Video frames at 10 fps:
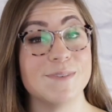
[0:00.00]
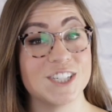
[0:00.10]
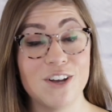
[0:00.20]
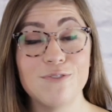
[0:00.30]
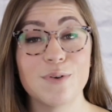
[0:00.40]

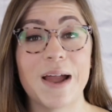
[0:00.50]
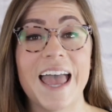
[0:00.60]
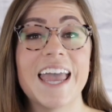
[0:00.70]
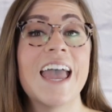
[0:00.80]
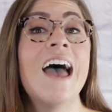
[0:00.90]
Michelle
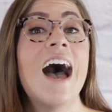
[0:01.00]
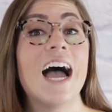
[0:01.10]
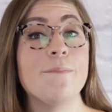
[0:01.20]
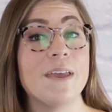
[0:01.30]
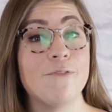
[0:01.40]
Foray.
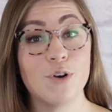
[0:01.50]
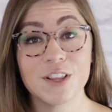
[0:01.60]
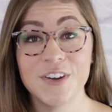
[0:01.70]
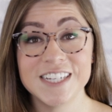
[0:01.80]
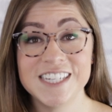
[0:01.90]
I'm a
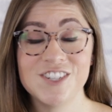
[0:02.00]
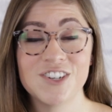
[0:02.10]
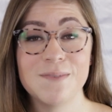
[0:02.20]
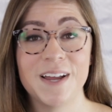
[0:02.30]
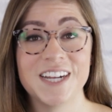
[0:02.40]
4th grade teacher
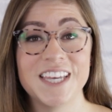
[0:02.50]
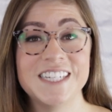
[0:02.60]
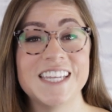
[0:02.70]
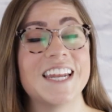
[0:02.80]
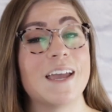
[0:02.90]
in
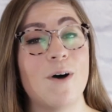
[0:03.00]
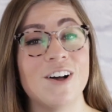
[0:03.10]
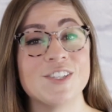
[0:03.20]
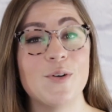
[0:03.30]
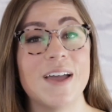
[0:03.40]
Maryland, and I'm
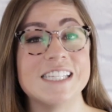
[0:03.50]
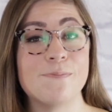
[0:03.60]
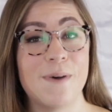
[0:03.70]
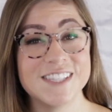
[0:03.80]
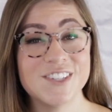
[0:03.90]
also a
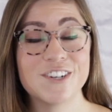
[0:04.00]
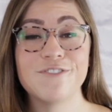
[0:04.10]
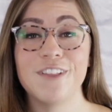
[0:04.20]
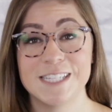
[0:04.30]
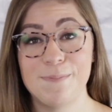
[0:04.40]
sponsored
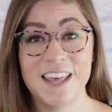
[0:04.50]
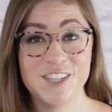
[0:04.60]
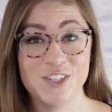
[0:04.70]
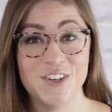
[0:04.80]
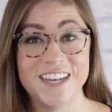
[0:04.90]
FlexPath
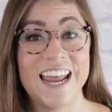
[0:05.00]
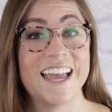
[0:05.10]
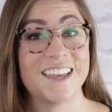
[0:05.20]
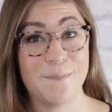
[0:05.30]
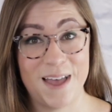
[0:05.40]
student
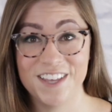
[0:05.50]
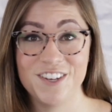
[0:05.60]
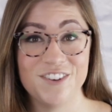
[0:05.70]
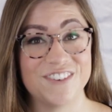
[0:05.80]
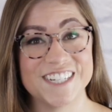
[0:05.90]
at Capella
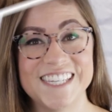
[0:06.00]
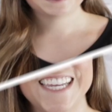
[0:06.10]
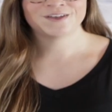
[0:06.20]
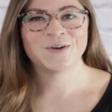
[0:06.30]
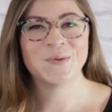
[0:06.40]

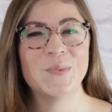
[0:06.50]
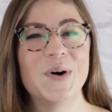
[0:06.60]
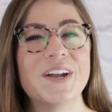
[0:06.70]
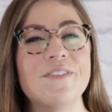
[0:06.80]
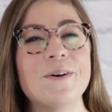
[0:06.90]
University.
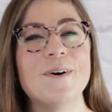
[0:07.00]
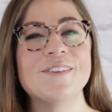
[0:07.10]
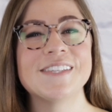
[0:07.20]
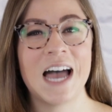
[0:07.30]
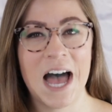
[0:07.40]
One of the
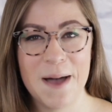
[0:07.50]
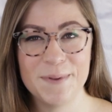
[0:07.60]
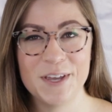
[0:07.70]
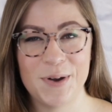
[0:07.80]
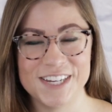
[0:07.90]
most
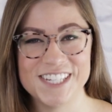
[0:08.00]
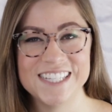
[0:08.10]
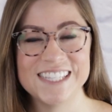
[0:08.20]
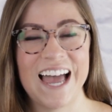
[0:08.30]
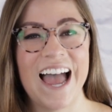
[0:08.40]
common
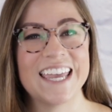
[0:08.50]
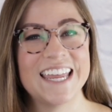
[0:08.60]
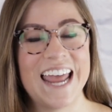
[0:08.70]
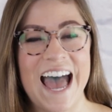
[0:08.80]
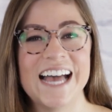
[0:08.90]
questions I
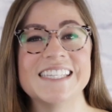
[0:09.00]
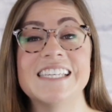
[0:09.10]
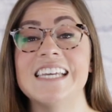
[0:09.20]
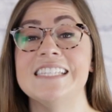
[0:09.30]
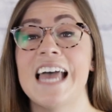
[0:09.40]
get
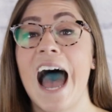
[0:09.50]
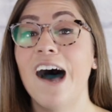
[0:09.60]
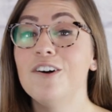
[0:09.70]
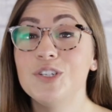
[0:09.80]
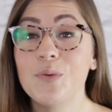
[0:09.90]
asked is,
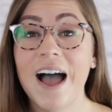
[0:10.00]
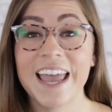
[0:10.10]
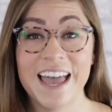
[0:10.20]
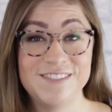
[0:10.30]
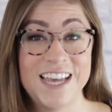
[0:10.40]
how do I
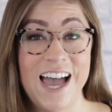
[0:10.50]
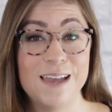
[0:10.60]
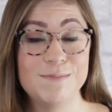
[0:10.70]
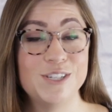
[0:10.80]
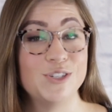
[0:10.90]
have
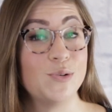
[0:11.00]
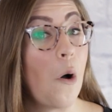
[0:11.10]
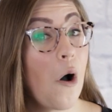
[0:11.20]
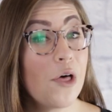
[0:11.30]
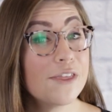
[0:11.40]
time to do
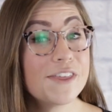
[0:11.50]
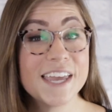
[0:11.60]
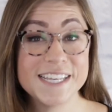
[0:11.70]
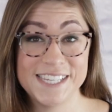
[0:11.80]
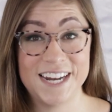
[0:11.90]
all the
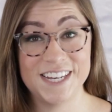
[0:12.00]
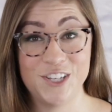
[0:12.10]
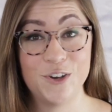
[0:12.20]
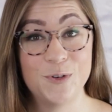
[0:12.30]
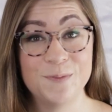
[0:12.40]
things that I
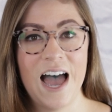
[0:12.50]
do?